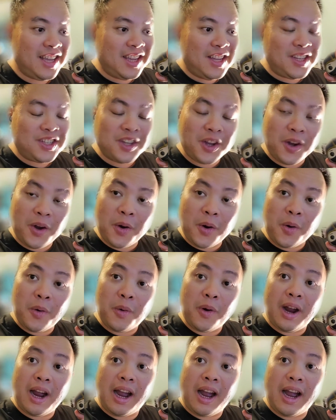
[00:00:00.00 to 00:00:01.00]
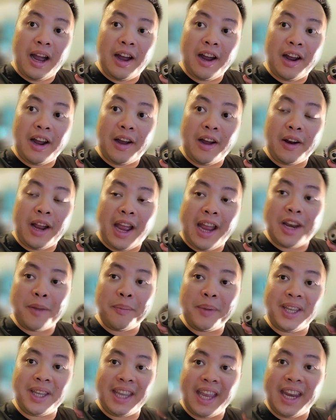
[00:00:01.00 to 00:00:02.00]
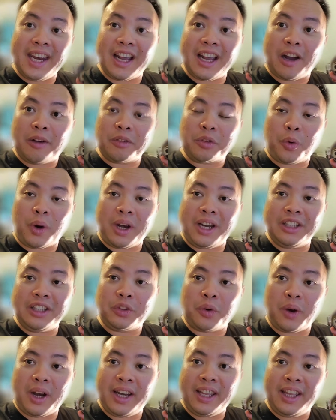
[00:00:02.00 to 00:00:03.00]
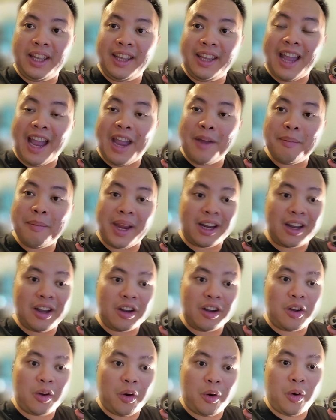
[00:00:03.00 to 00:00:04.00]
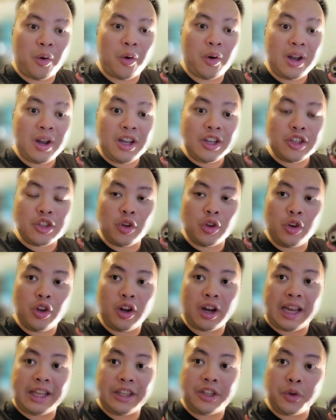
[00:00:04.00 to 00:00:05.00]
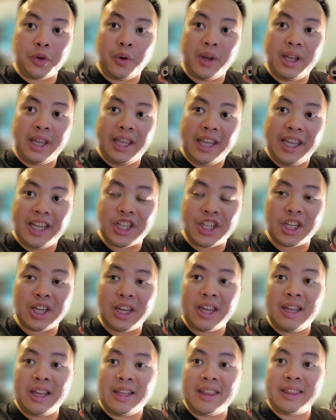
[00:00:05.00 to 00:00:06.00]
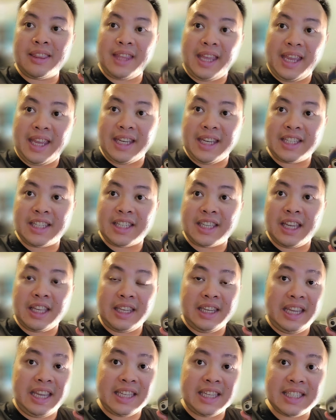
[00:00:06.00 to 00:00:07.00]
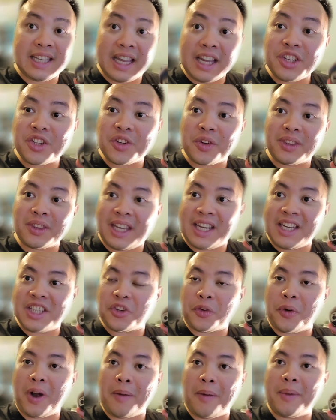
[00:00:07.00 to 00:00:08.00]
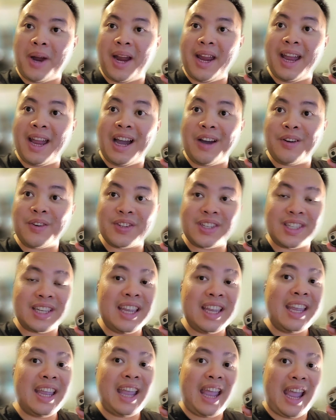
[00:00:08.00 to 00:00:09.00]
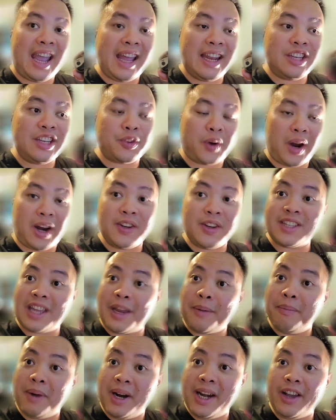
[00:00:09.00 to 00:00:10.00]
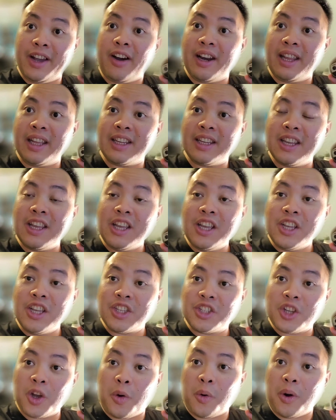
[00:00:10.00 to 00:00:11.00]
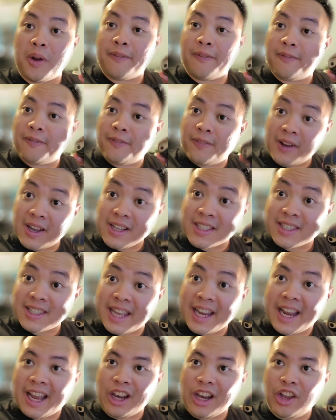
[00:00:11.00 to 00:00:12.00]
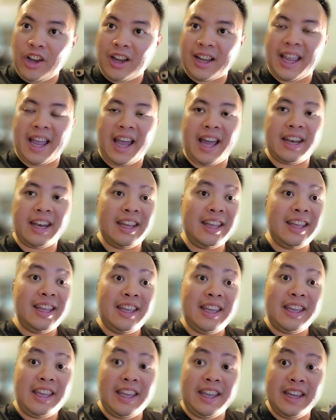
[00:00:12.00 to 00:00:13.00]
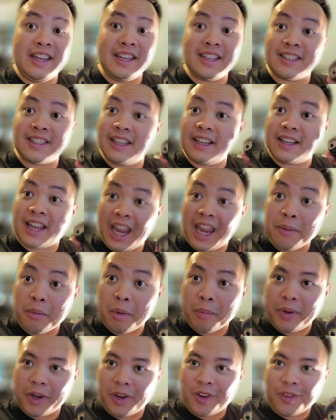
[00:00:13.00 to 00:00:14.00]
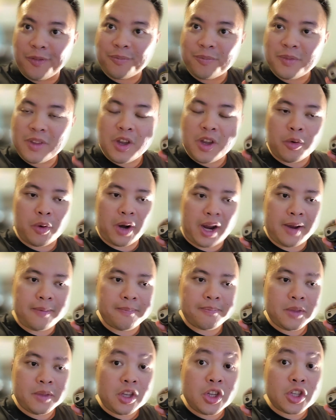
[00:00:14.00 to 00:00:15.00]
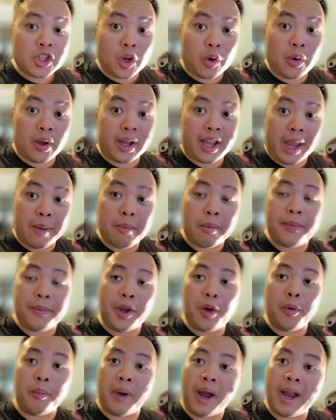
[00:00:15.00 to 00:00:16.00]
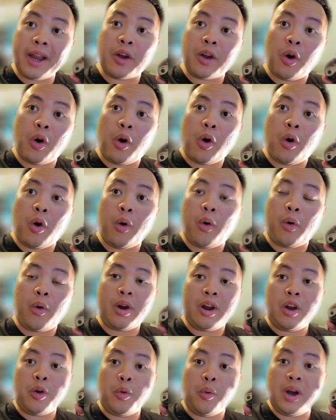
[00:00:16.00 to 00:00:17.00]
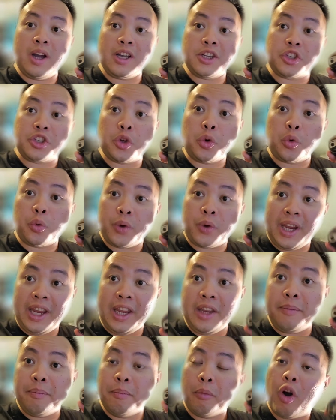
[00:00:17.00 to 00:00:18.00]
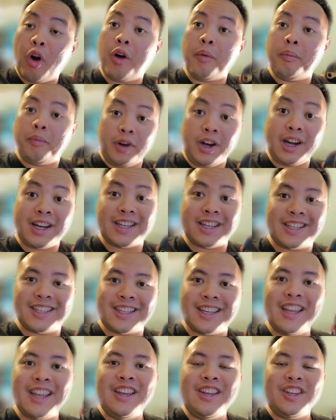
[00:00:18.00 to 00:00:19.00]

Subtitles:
So, at the beginning of 2020, I make a goal to look into each things, the essential things around my house, and try to save money on it. So, the first thing I look at is the cable bill, right? So, the cable bill, my goal was to read more books.